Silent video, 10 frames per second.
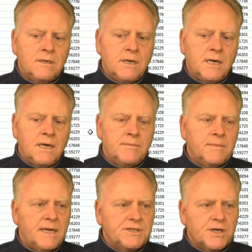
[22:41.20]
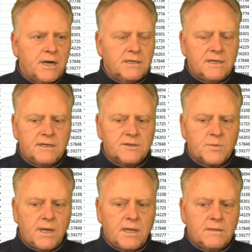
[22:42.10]
I charted it as
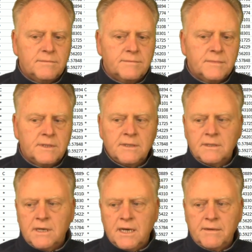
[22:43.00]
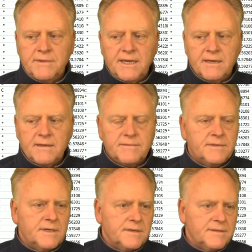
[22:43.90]
well. The
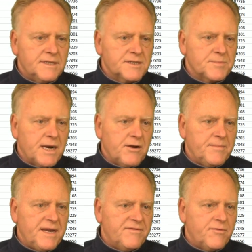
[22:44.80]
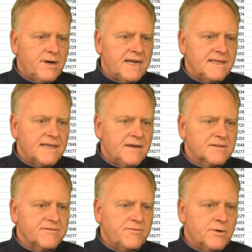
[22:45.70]
spiral made
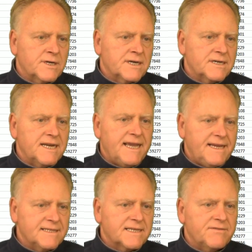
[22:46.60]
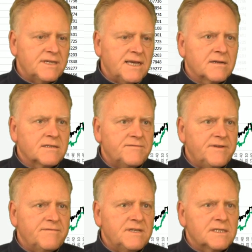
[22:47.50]

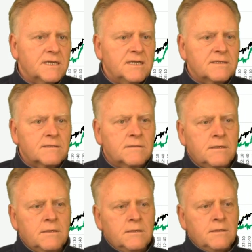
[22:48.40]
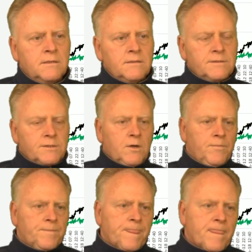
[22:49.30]
$49,487.50. So
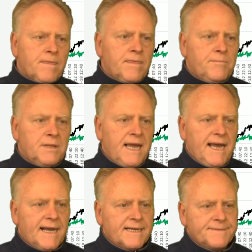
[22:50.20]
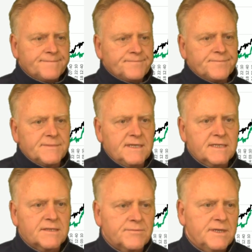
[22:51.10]
the black is
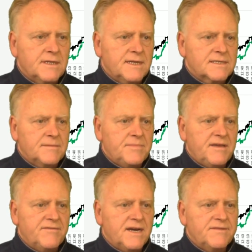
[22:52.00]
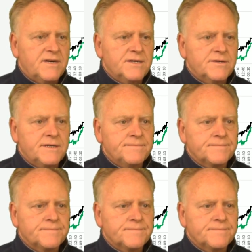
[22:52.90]
the real S&P 500.